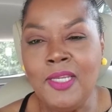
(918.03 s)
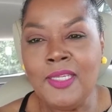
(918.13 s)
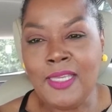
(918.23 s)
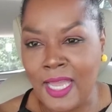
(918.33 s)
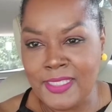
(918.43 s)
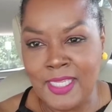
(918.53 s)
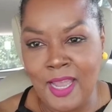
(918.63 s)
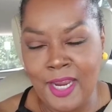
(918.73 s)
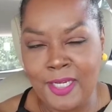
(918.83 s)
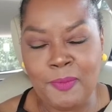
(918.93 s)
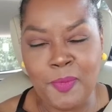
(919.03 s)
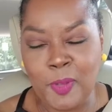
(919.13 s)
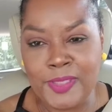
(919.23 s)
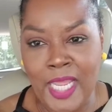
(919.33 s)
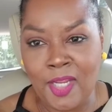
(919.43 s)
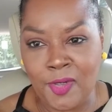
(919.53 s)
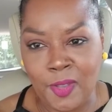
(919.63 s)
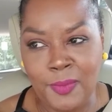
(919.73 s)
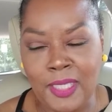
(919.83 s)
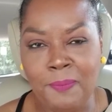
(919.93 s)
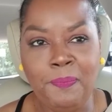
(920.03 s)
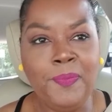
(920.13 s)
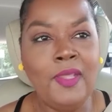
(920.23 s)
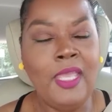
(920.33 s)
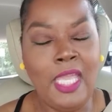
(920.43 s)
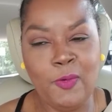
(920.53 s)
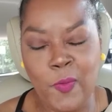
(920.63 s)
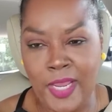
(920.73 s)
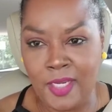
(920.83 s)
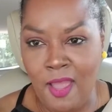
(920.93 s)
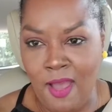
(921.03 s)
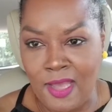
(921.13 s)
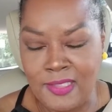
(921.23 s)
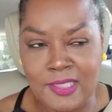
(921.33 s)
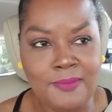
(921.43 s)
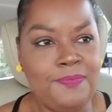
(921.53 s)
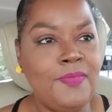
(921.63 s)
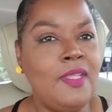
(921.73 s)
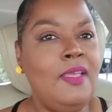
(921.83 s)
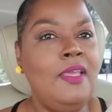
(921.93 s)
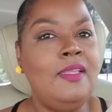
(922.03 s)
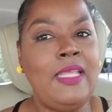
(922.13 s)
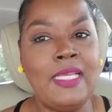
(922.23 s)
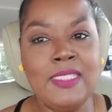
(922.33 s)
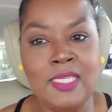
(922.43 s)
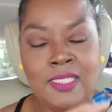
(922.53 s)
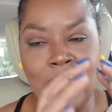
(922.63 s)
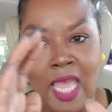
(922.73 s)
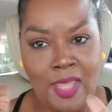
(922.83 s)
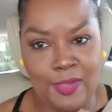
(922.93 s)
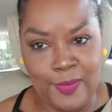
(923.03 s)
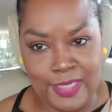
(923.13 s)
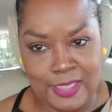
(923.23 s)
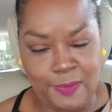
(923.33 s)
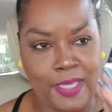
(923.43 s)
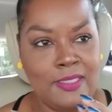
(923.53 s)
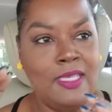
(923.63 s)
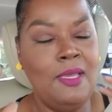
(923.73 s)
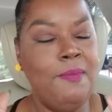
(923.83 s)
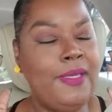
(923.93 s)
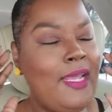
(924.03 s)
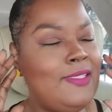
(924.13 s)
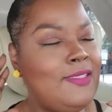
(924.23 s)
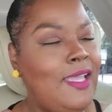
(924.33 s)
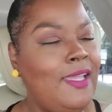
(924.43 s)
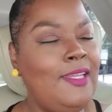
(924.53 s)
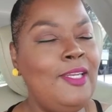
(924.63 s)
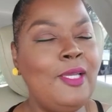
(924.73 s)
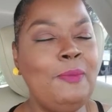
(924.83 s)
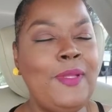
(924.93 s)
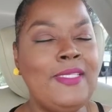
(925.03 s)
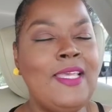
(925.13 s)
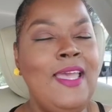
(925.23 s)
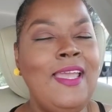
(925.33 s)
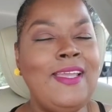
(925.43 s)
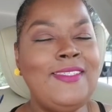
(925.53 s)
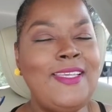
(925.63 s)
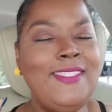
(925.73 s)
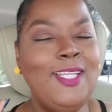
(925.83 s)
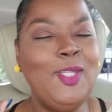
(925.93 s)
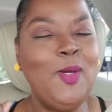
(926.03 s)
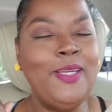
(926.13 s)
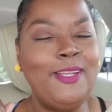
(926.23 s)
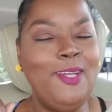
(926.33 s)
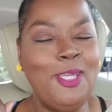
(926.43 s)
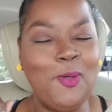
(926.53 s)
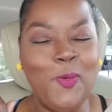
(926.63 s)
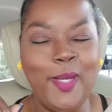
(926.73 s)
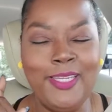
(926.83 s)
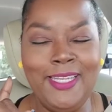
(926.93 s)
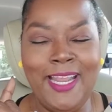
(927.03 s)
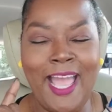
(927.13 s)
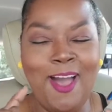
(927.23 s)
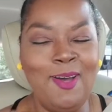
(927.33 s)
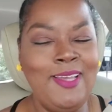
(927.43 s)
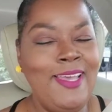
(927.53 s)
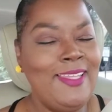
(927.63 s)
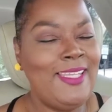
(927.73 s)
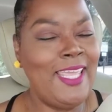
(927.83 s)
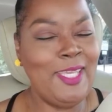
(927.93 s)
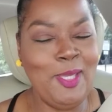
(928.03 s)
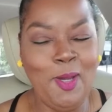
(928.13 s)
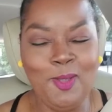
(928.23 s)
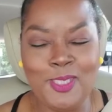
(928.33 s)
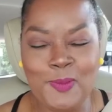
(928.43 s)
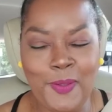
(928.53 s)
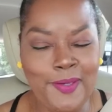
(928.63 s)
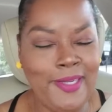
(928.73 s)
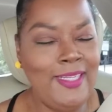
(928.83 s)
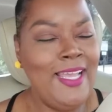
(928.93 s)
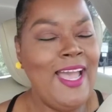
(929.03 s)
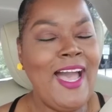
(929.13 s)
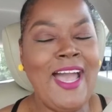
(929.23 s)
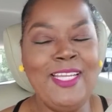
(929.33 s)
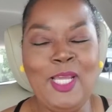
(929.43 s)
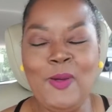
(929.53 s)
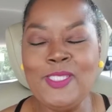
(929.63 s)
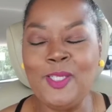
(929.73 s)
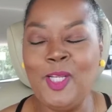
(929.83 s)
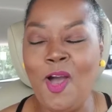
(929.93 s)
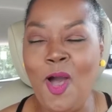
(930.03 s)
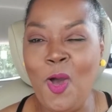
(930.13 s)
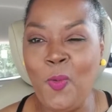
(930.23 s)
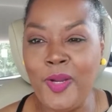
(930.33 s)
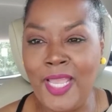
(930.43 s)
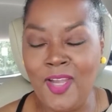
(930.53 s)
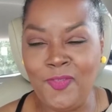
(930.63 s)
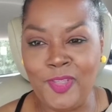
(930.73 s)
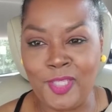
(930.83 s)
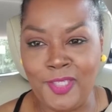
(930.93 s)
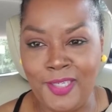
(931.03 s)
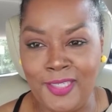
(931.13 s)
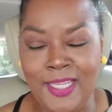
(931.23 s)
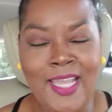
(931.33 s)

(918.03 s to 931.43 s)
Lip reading: got tired and broke down on me. It ran hot. That's another expense. But I stayed in a good place because I said, Lord, I know you're working it out. Thank you, Holy Spirit. I know it's going to all work out for the good.